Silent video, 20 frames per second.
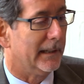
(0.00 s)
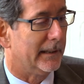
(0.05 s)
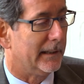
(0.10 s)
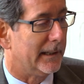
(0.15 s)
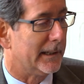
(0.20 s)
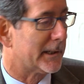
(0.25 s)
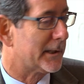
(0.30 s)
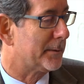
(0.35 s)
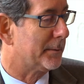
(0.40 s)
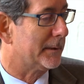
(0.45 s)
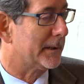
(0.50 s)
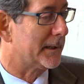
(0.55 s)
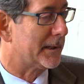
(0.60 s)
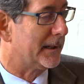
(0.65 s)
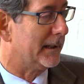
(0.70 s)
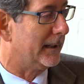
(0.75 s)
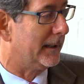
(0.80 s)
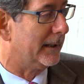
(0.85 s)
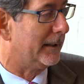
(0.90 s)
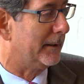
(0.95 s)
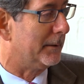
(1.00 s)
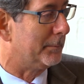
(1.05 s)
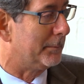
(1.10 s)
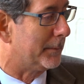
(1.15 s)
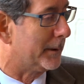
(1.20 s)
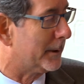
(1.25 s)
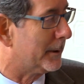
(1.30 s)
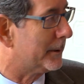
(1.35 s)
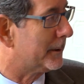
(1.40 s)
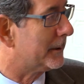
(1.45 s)
This was the
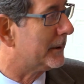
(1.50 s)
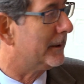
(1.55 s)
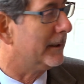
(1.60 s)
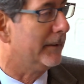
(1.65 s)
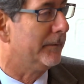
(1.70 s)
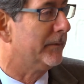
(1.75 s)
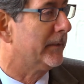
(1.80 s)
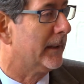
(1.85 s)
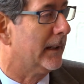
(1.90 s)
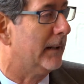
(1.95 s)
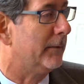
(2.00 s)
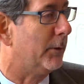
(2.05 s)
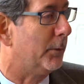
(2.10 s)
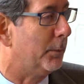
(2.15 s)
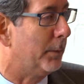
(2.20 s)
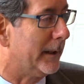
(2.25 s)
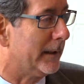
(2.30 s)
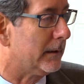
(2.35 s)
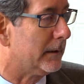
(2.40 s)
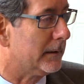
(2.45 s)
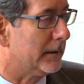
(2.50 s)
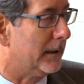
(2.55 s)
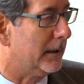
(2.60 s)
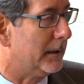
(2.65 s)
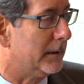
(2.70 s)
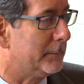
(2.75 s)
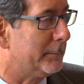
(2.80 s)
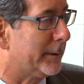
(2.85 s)
murder of a well-known